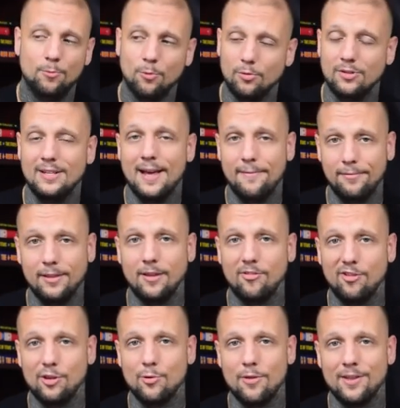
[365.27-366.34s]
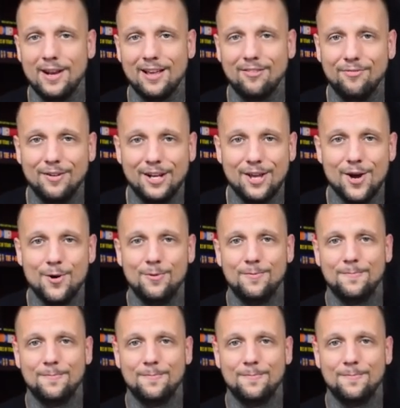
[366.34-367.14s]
will definitely see you on the next video.